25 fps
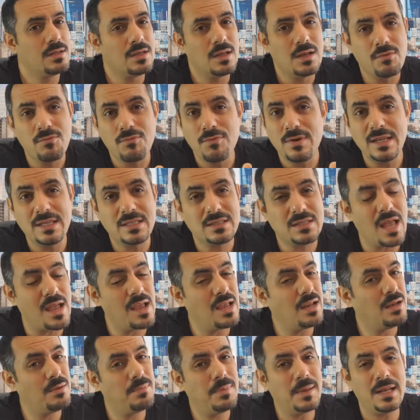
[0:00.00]

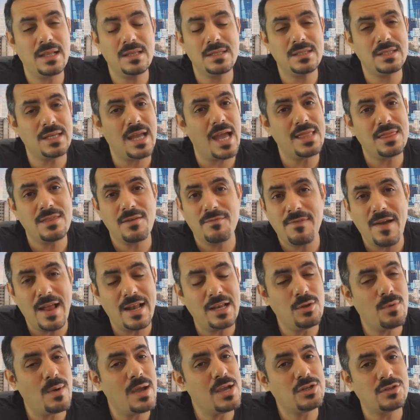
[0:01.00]
resaleability and the
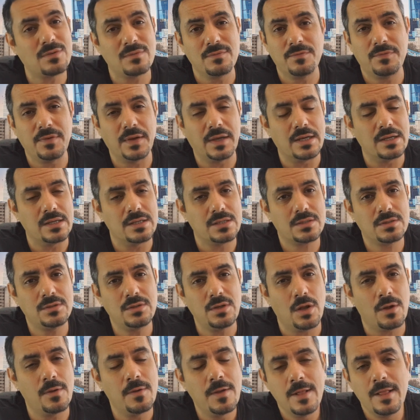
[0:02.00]
valuation figures.
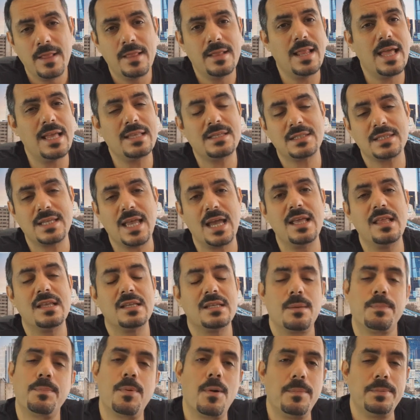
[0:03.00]
You know, let's say
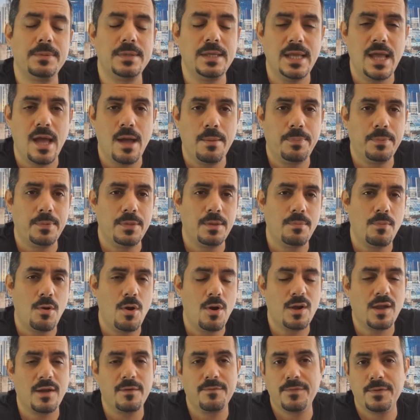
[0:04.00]
there's a property up on the
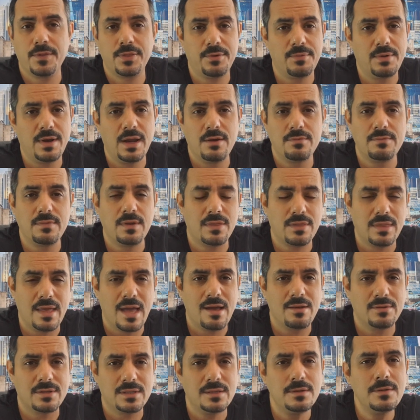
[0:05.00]
market for
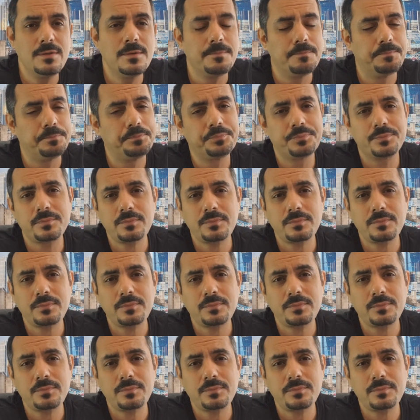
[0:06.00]
300,000.